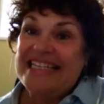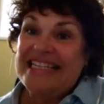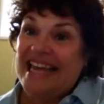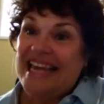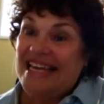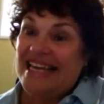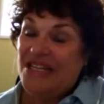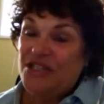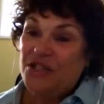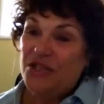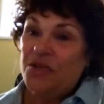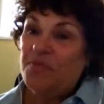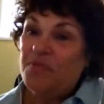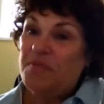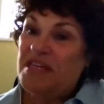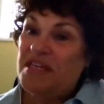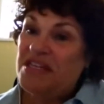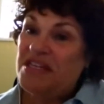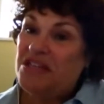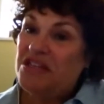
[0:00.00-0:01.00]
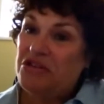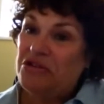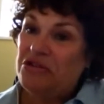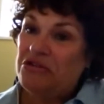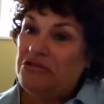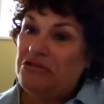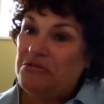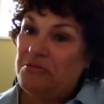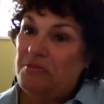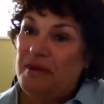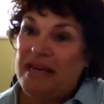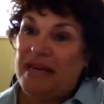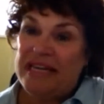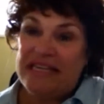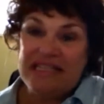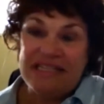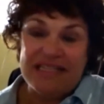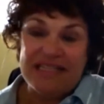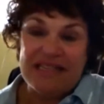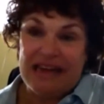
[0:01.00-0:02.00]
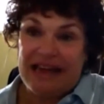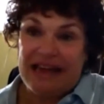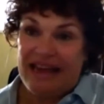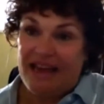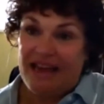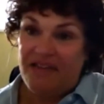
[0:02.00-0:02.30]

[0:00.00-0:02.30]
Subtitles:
said, it took me to places like